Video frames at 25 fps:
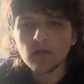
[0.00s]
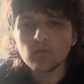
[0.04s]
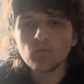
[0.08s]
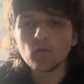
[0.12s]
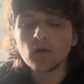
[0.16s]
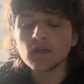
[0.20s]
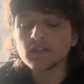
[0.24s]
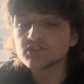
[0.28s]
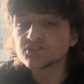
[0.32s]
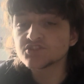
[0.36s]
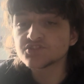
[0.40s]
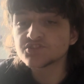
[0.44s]

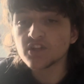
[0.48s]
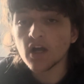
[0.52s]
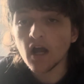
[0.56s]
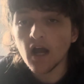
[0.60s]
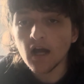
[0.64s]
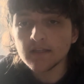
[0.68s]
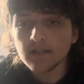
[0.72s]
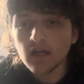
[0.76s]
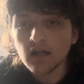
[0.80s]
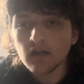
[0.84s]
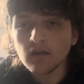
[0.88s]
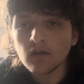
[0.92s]
where's
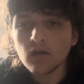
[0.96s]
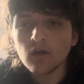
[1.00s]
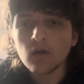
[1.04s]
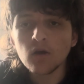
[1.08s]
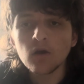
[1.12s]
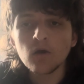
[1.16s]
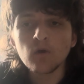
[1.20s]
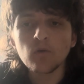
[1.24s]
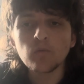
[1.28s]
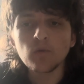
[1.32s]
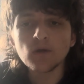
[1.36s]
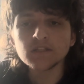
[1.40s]
Jana,
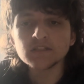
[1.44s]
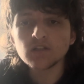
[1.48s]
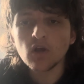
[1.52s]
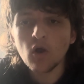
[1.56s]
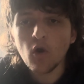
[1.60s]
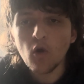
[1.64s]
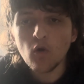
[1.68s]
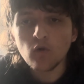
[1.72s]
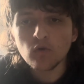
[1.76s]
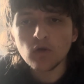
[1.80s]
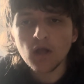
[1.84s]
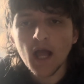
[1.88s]
where's
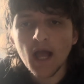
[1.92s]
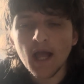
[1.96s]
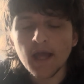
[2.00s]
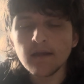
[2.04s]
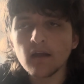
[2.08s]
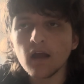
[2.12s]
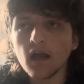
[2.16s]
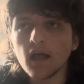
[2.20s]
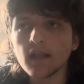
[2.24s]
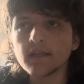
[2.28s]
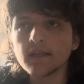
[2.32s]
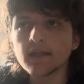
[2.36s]

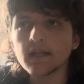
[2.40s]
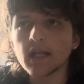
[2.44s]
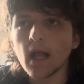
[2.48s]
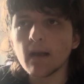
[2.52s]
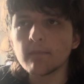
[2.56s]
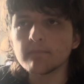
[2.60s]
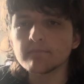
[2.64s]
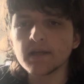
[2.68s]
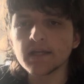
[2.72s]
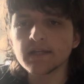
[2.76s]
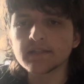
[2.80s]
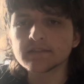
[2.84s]
Hawkeye, and then
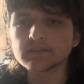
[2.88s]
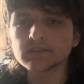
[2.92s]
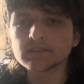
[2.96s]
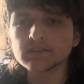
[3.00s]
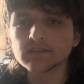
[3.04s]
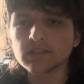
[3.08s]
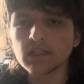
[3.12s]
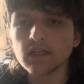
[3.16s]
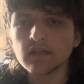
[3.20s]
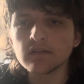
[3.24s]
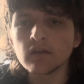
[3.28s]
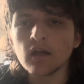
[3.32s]
Captain America
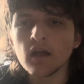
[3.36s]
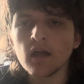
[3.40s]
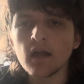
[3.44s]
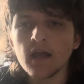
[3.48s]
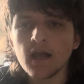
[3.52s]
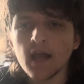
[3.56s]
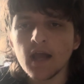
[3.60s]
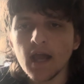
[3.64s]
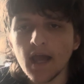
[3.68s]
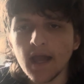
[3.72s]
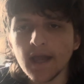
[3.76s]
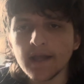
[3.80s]
says
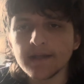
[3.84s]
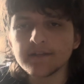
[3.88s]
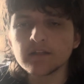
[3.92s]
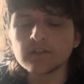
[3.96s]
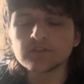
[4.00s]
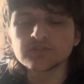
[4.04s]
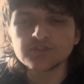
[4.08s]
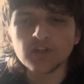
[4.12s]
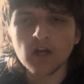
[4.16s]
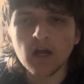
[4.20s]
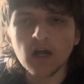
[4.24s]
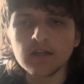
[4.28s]
Hank
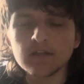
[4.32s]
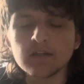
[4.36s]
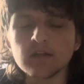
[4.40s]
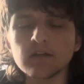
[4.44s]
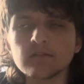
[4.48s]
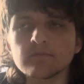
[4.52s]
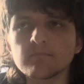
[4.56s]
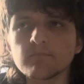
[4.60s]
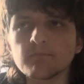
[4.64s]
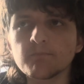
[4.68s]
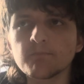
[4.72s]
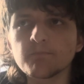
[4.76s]
and
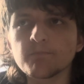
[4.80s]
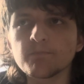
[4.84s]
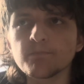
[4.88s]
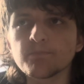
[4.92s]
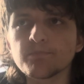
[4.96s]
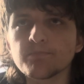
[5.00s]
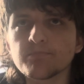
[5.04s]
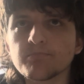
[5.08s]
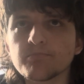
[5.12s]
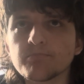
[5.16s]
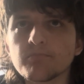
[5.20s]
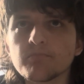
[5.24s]
Jana,
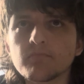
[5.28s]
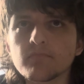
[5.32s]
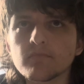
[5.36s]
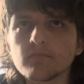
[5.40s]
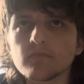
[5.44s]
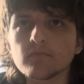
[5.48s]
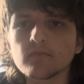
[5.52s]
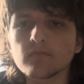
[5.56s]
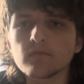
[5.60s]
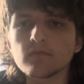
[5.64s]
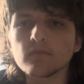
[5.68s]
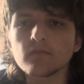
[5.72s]

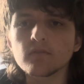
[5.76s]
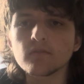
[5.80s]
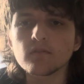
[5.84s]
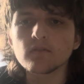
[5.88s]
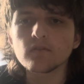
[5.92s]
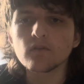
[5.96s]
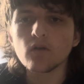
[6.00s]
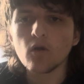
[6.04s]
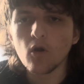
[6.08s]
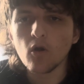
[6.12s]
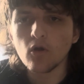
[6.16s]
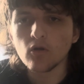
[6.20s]

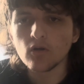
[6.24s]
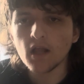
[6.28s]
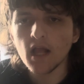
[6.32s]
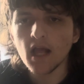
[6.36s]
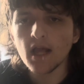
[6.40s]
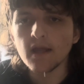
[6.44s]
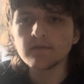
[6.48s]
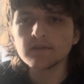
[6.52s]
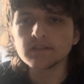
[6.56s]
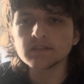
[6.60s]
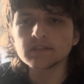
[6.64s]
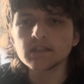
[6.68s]

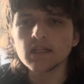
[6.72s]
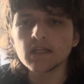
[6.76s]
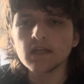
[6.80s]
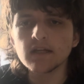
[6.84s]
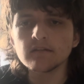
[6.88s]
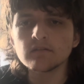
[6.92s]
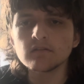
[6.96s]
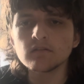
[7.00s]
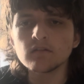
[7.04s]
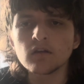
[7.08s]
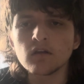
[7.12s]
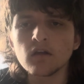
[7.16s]
Hawkeye and
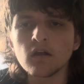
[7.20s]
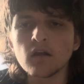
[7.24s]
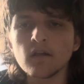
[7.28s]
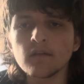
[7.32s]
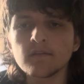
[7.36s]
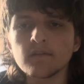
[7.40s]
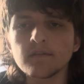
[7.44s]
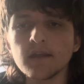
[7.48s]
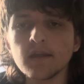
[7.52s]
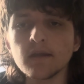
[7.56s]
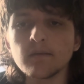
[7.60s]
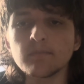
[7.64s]
saying
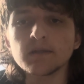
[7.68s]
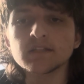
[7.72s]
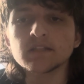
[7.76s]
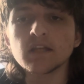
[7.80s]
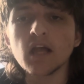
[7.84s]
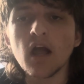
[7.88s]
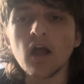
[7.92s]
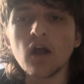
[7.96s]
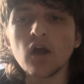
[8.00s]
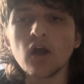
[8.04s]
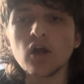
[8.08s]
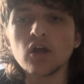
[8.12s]
David
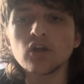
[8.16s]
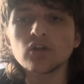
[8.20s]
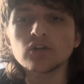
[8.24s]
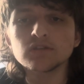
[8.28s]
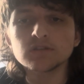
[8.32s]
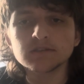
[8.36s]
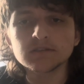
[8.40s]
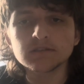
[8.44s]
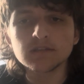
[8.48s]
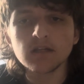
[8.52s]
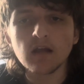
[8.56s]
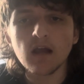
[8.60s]

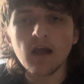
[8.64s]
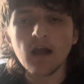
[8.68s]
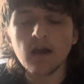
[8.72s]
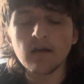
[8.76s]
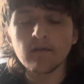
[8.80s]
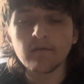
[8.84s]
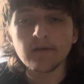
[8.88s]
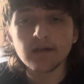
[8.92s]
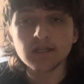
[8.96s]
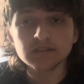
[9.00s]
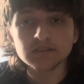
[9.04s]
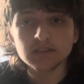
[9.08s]
Hurst and
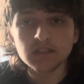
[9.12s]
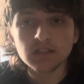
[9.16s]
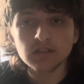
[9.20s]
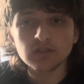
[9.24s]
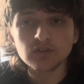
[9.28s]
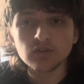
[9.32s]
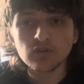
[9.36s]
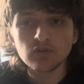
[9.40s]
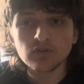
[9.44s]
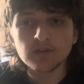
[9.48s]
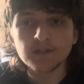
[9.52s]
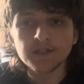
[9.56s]

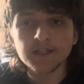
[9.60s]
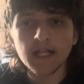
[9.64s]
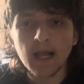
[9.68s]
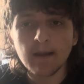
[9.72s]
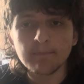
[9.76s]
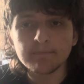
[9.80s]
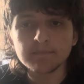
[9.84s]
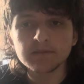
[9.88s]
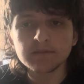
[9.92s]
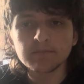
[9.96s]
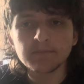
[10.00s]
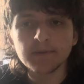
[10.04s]
Wesker doing
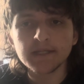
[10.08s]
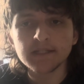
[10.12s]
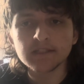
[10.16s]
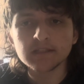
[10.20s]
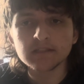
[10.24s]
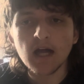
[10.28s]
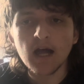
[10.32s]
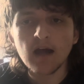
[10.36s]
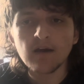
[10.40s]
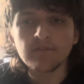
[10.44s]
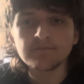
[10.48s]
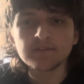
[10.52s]
Captain America,
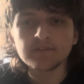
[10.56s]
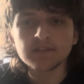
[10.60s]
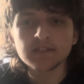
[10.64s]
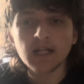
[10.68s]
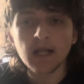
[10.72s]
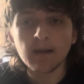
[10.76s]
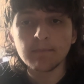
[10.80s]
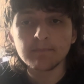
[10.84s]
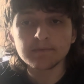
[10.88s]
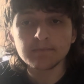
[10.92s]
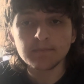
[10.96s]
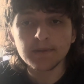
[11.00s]
after
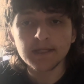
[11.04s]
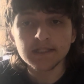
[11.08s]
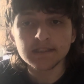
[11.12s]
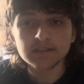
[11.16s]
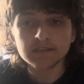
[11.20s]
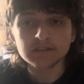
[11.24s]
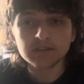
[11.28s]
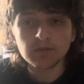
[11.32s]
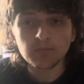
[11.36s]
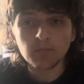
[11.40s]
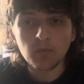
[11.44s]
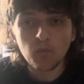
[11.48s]
Captain
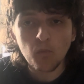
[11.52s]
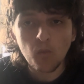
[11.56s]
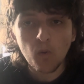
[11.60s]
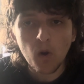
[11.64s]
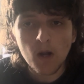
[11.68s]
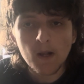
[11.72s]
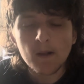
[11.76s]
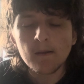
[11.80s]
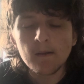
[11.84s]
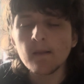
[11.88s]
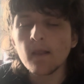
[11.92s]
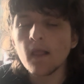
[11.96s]
America Civil
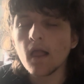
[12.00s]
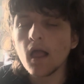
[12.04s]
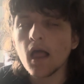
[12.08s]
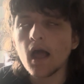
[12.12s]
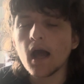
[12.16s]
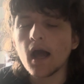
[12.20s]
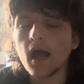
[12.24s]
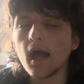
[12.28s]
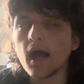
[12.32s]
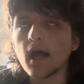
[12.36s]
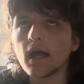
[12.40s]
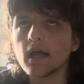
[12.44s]
War,
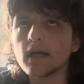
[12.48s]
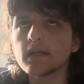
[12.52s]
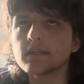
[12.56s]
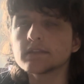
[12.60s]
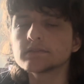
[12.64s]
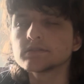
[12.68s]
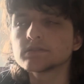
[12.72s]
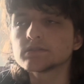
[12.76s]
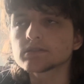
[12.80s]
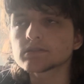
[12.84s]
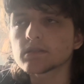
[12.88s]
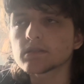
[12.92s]
and